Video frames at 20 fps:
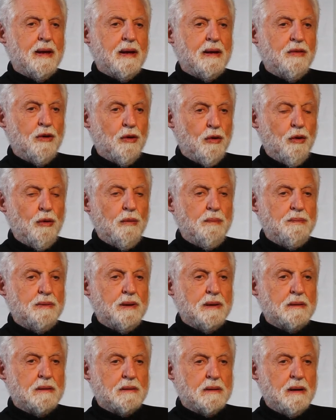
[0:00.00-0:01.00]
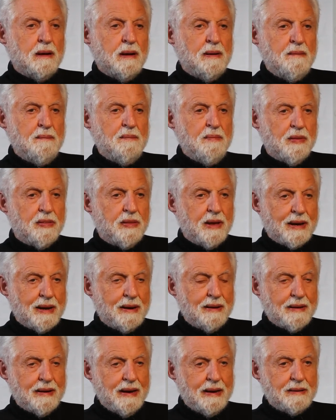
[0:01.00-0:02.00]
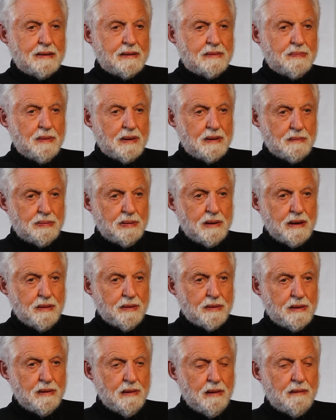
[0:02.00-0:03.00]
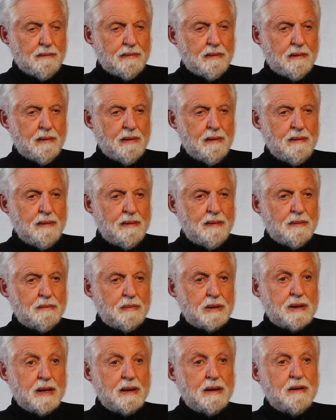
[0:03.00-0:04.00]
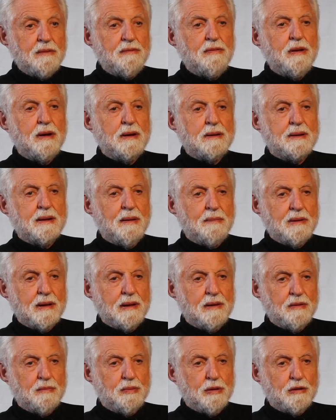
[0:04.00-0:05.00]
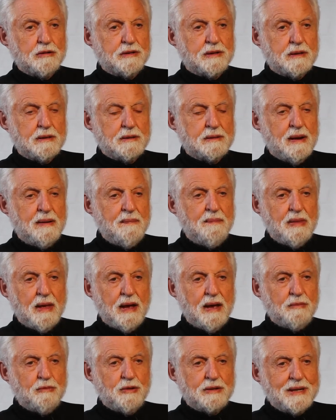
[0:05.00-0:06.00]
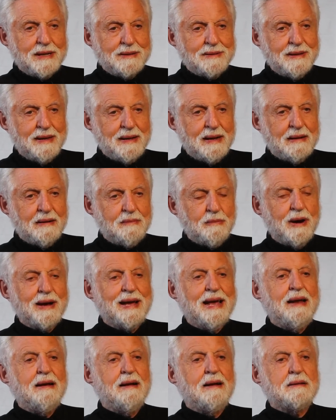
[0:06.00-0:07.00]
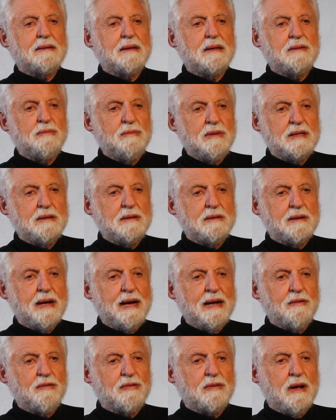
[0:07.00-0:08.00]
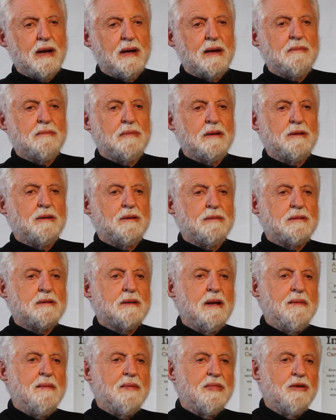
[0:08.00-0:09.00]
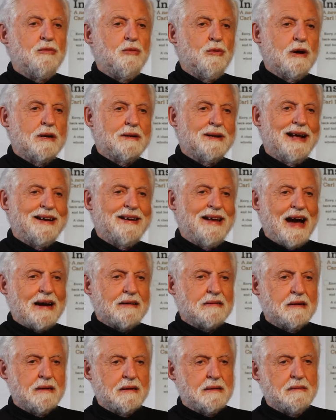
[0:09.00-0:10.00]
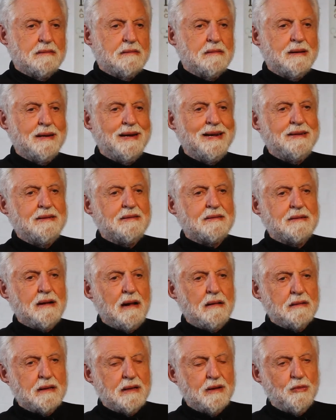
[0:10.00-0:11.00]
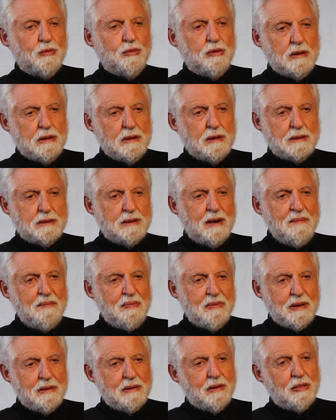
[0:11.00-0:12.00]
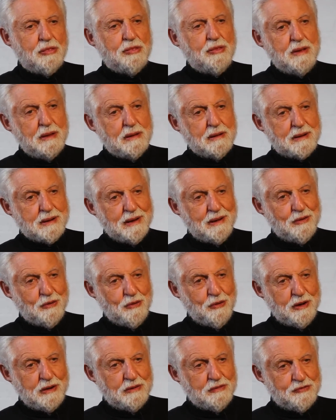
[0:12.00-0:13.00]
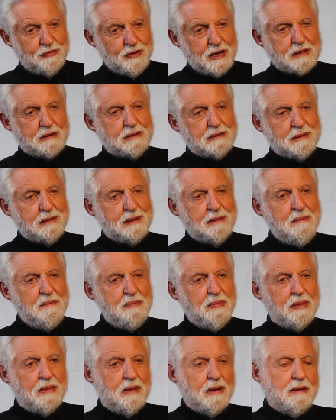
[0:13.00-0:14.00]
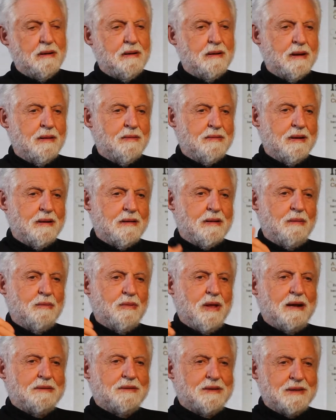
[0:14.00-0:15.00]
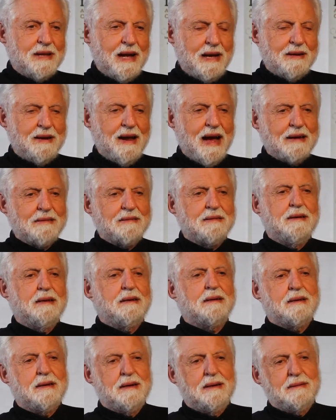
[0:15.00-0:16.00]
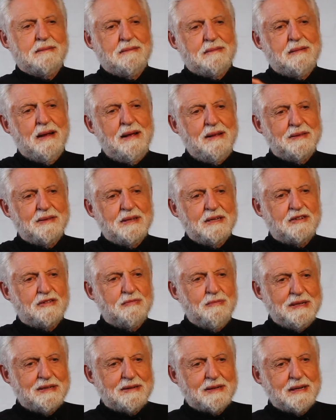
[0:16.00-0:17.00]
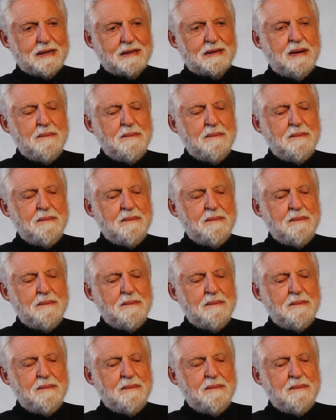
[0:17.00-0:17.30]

And they hope that they get engaged by the play or the novel, but then they'll learn something in the process. And one cannot admit this ahead of time, because the word didactic is an insulting word in the theater or in fiction. They really say something that's didactic and dismiss it.